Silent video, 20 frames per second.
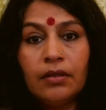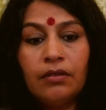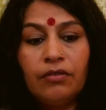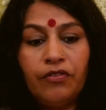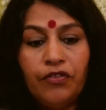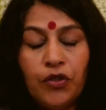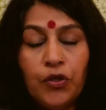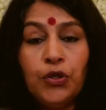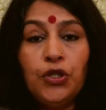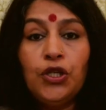
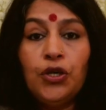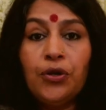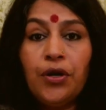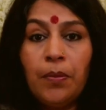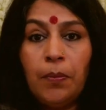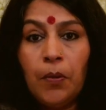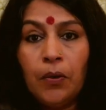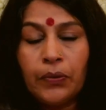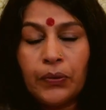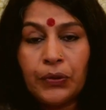few yoga
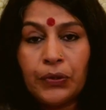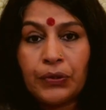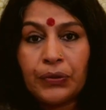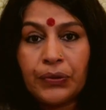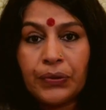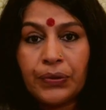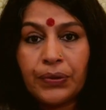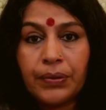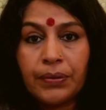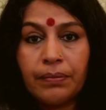
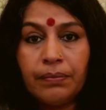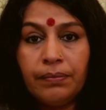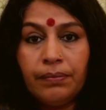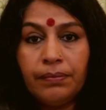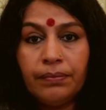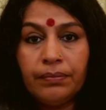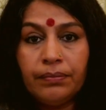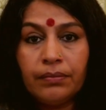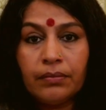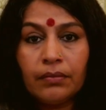postures,
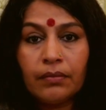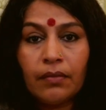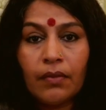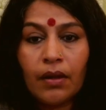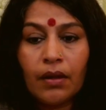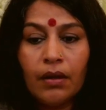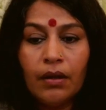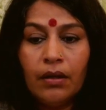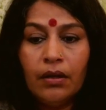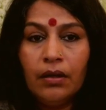
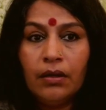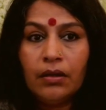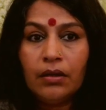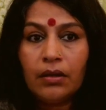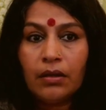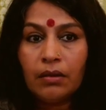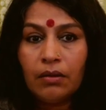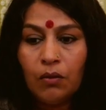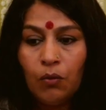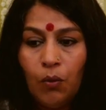
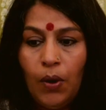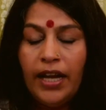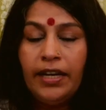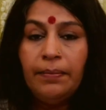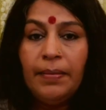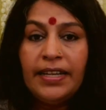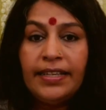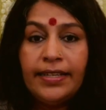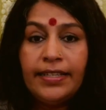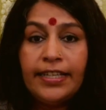one
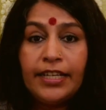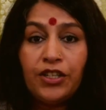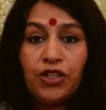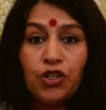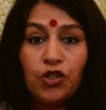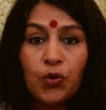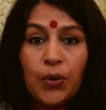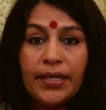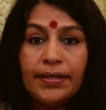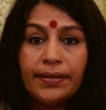
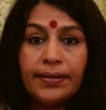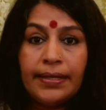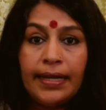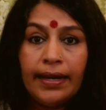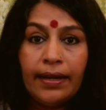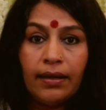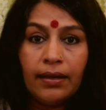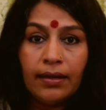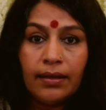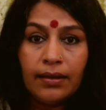meditation twice a
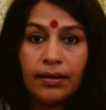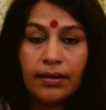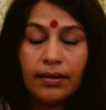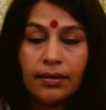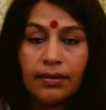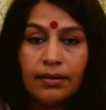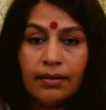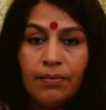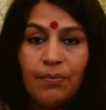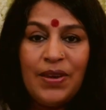day,
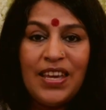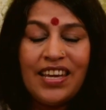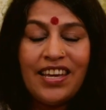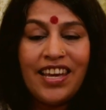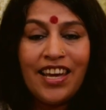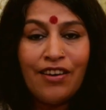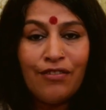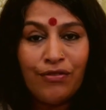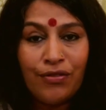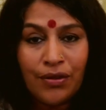be
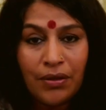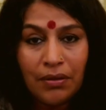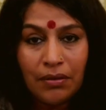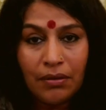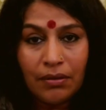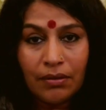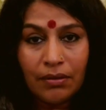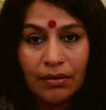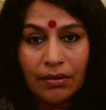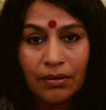careful.
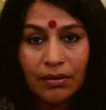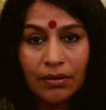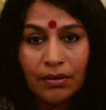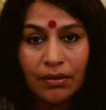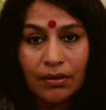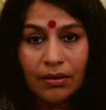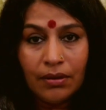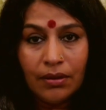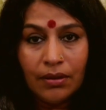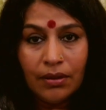
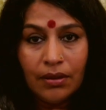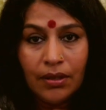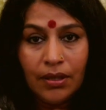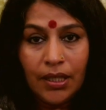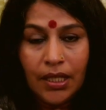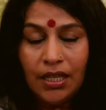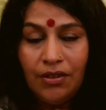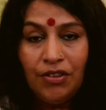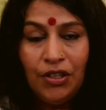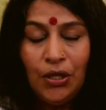
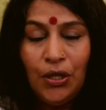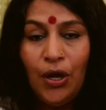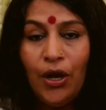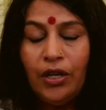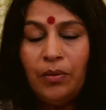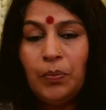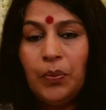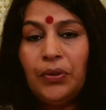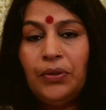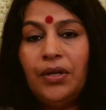Even
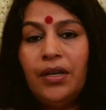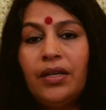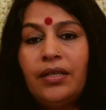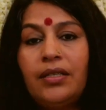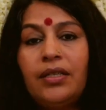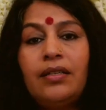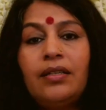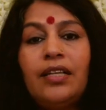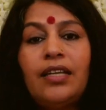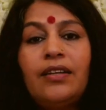Lord Buddha
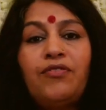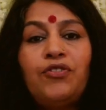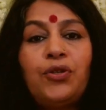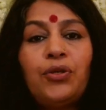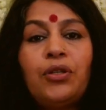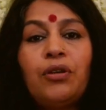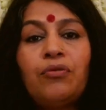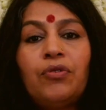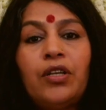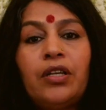didn't give to
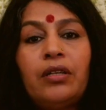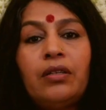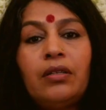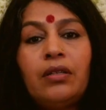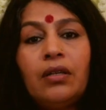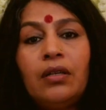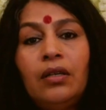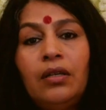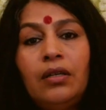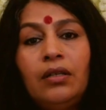the world
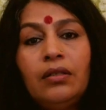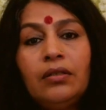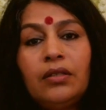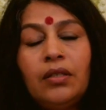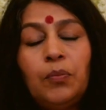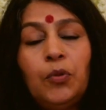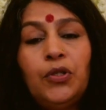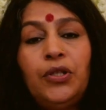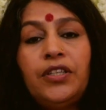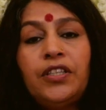
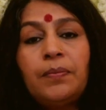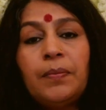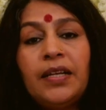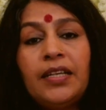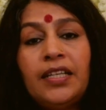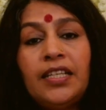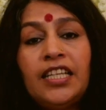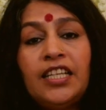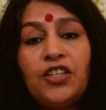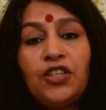the Buddhist
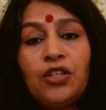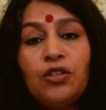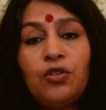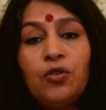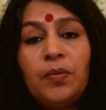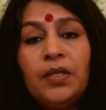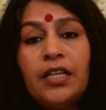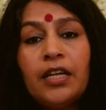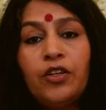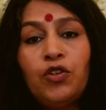meditation to
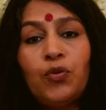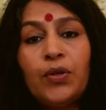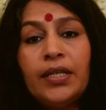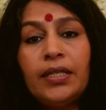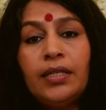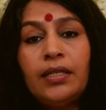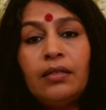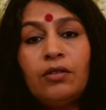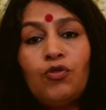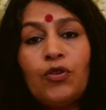be done
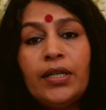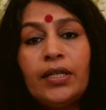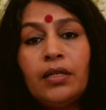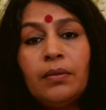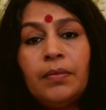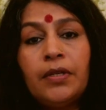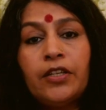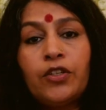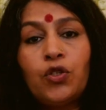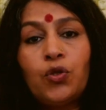20
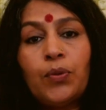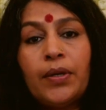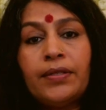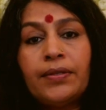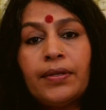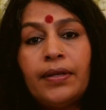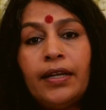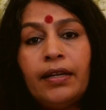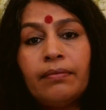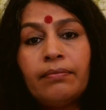minutes
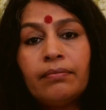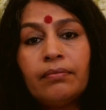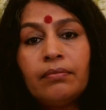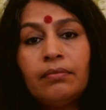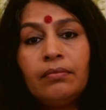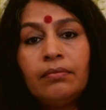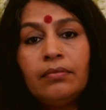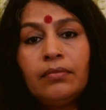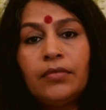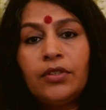twice a day.
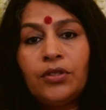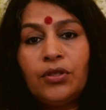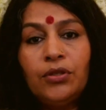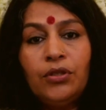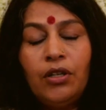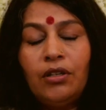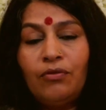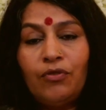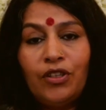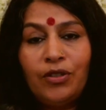This is
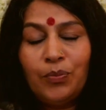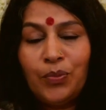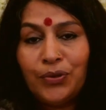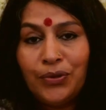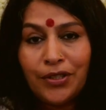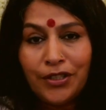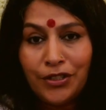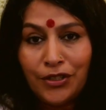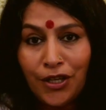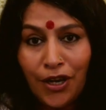not what
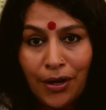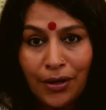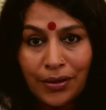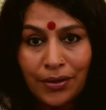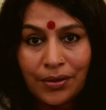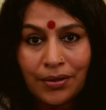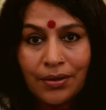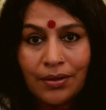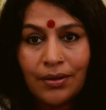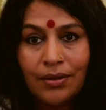Buddha taught.